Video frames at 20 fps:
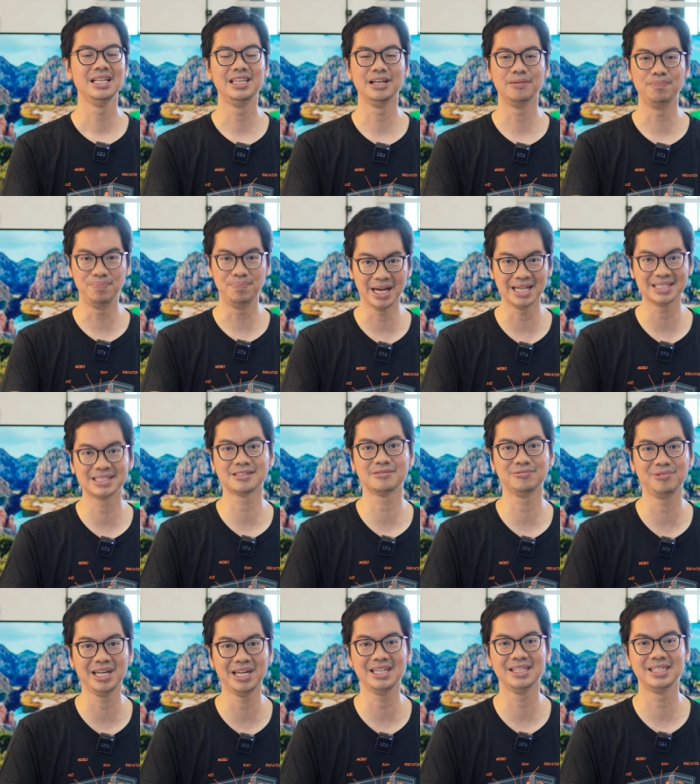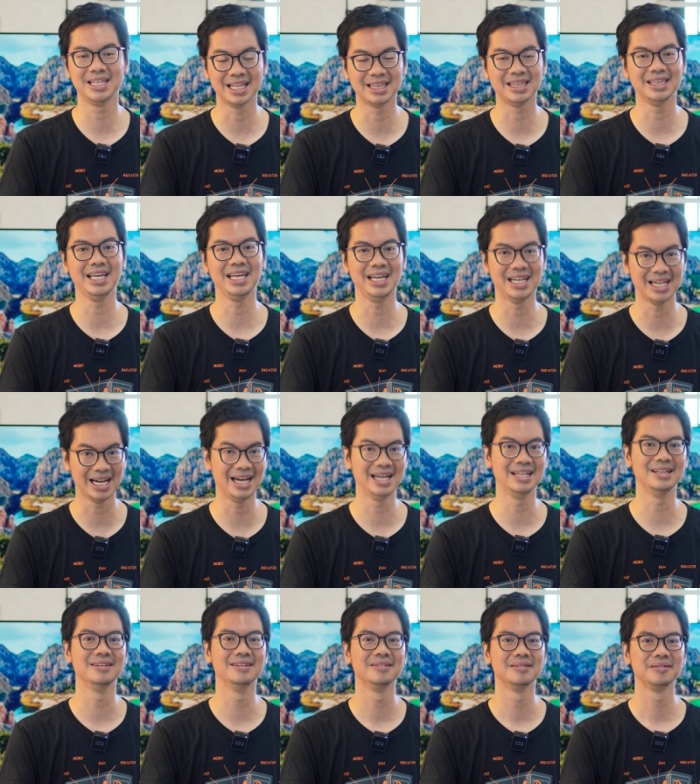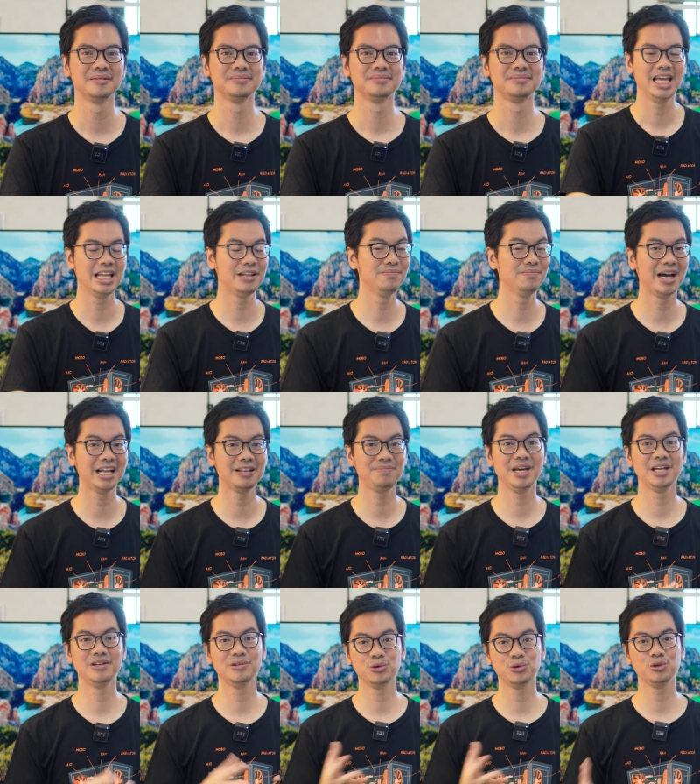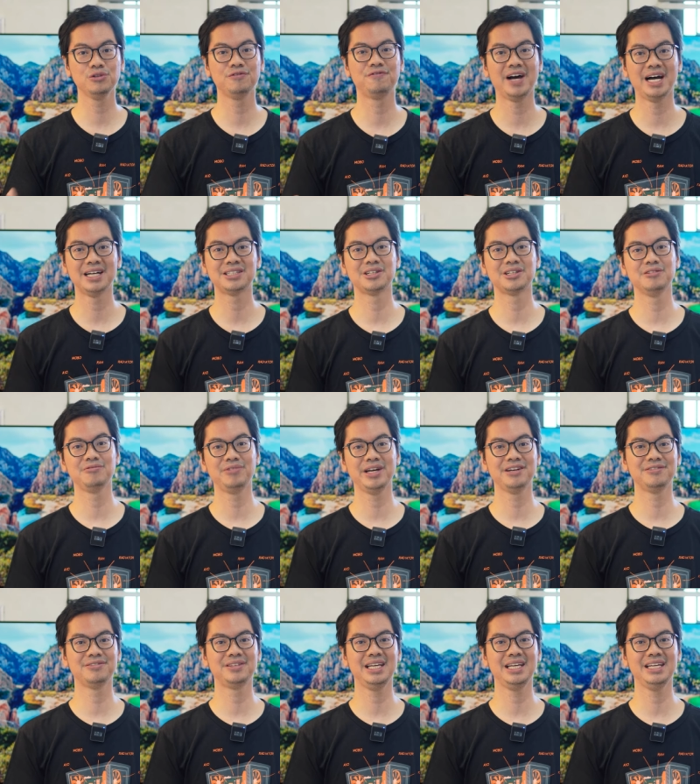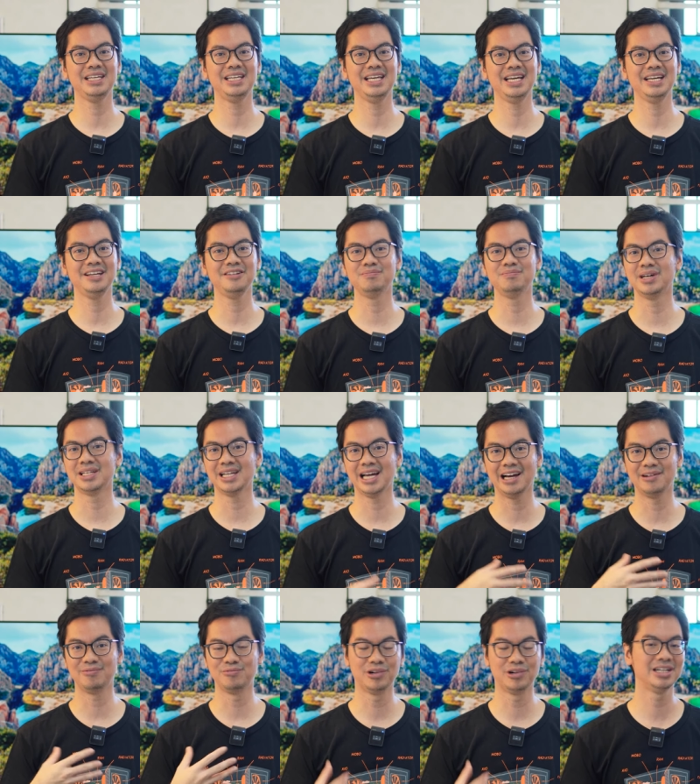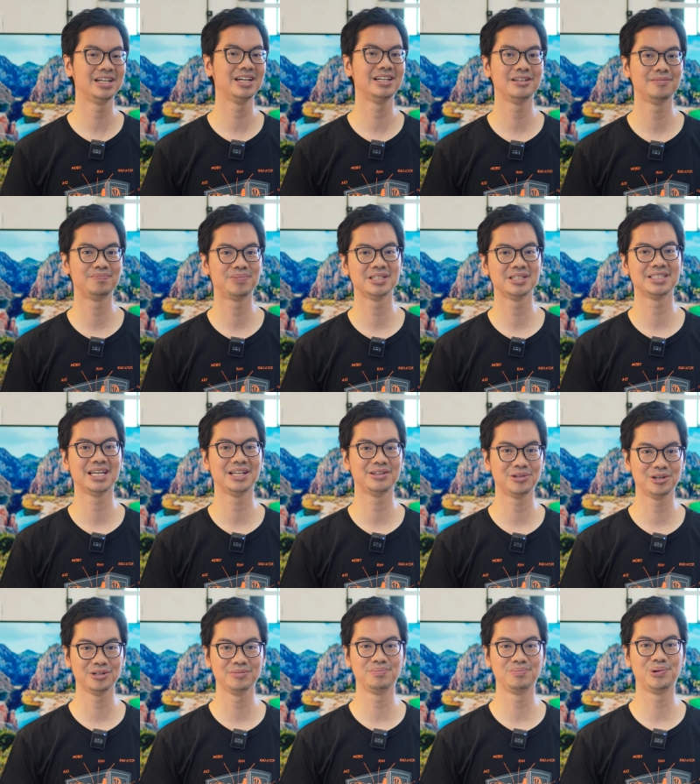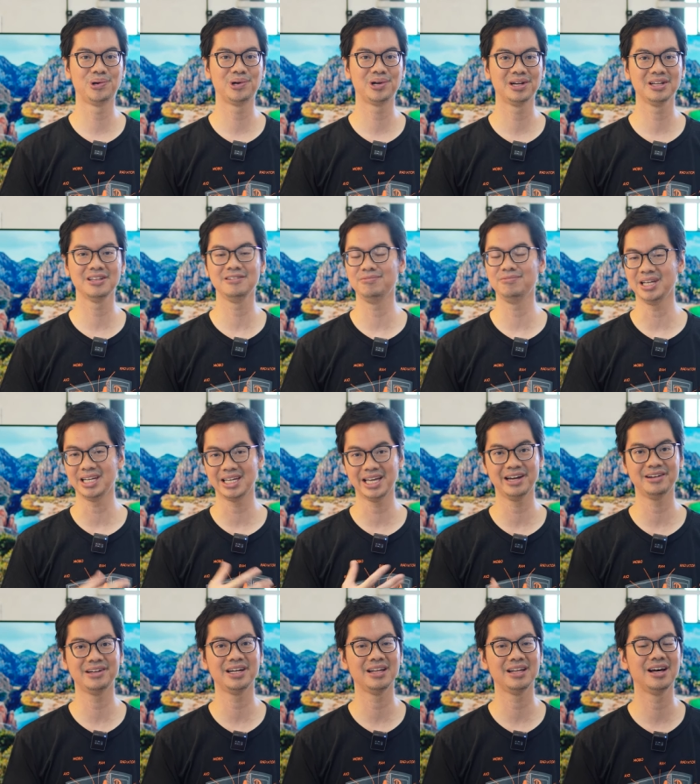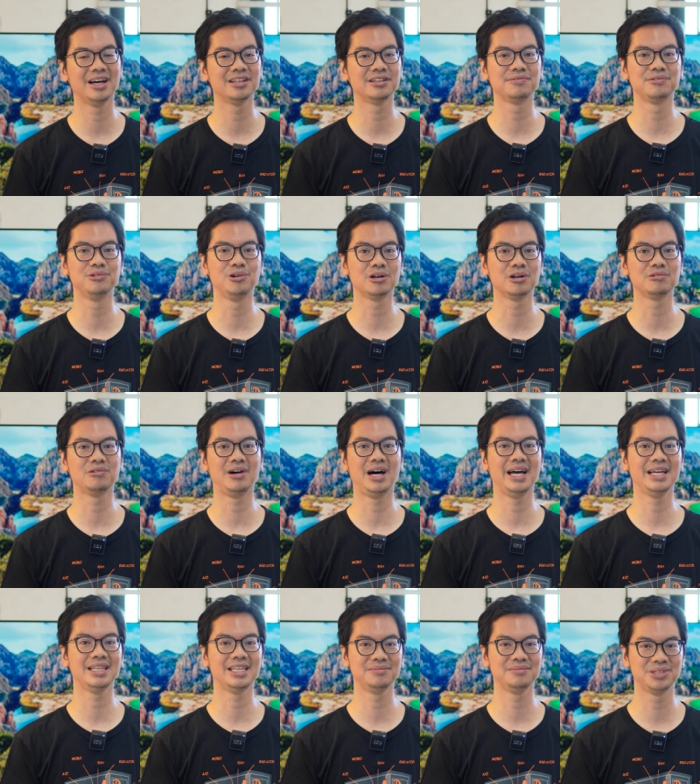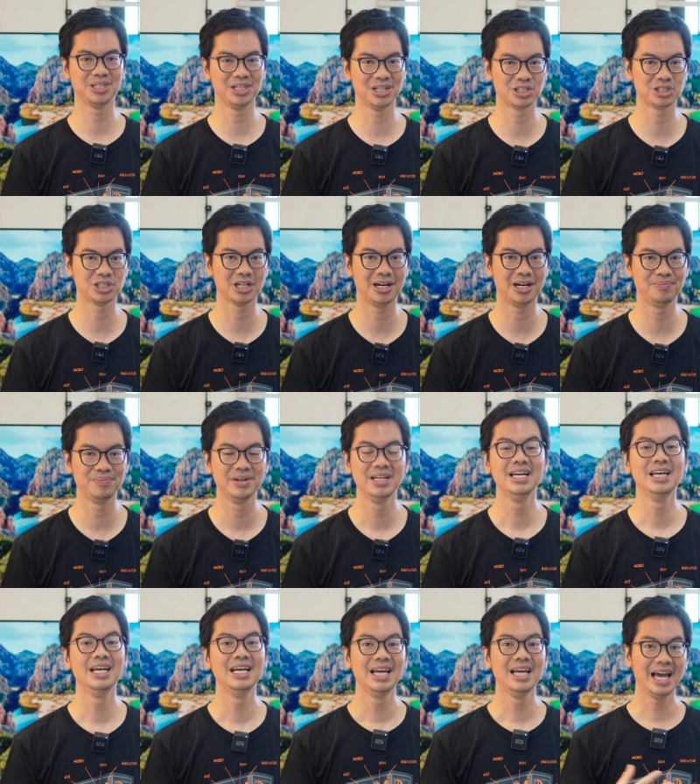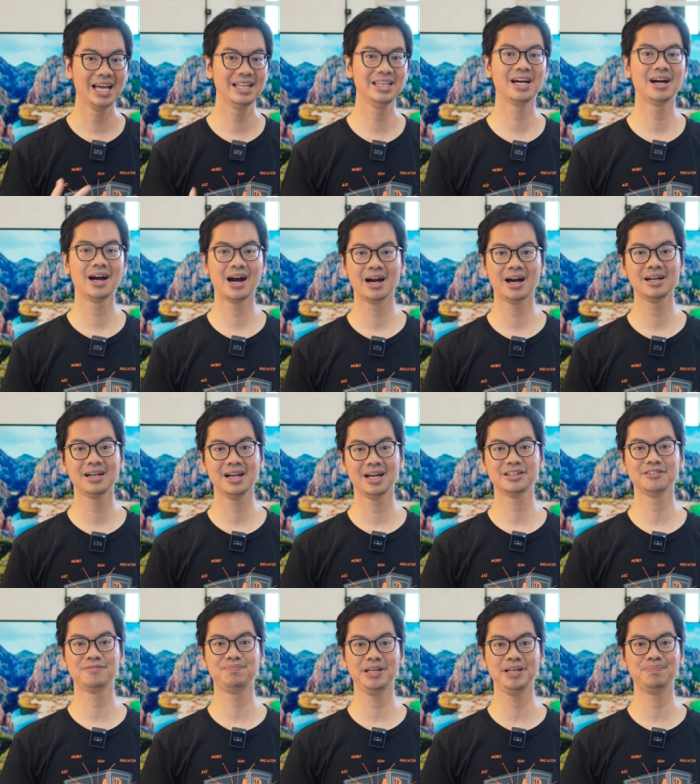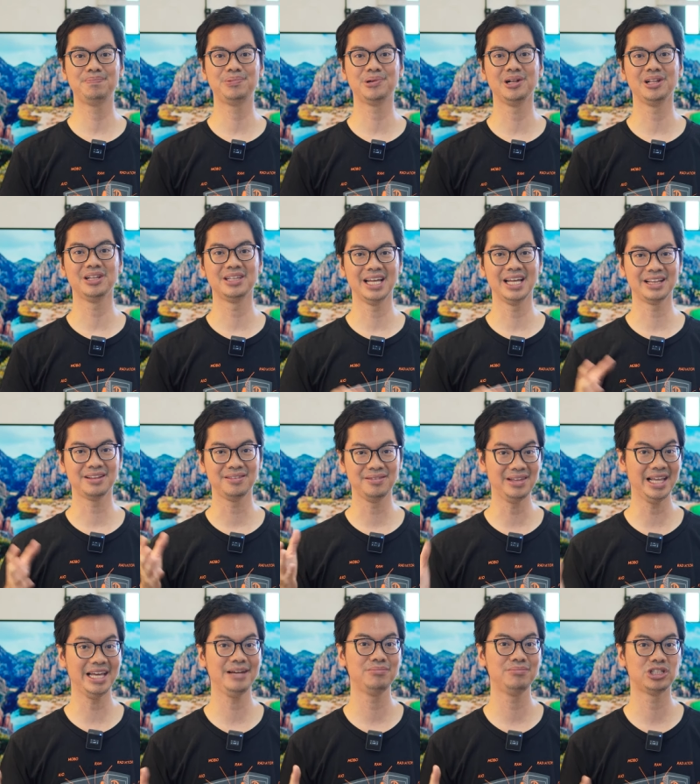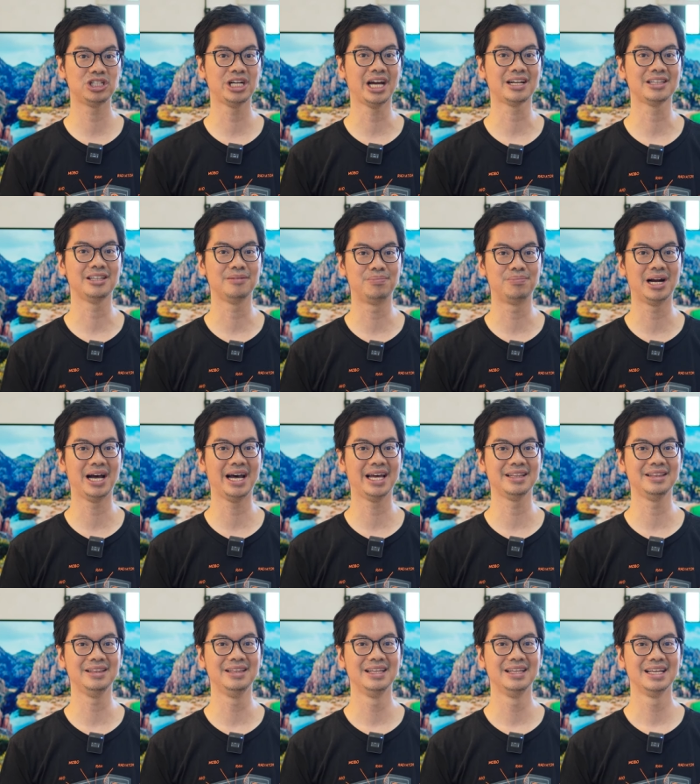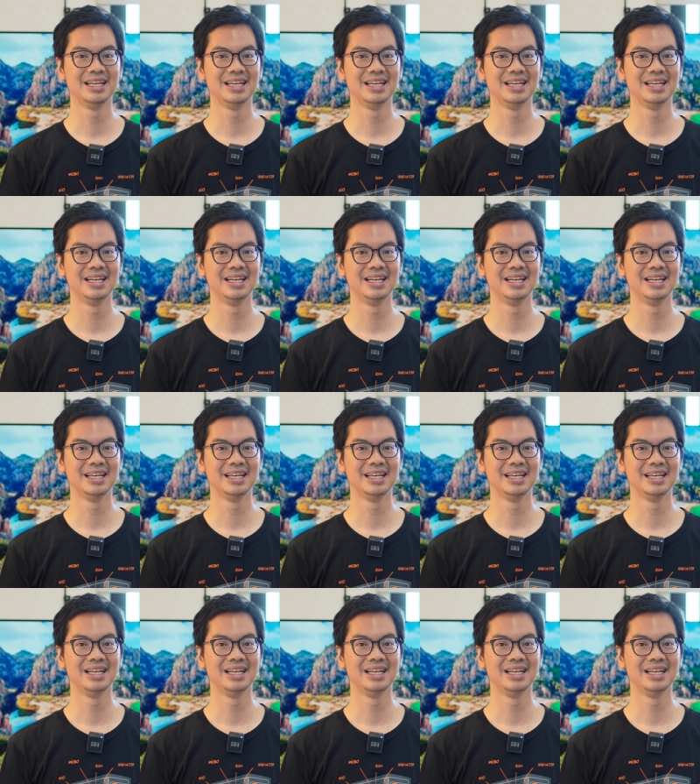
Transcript: the best way that they can. It might be an old-fashioned way of thinking, but I am 100% on board. We carry a lot of Noctua items in the shop. And there are a lot of people that name-check the brand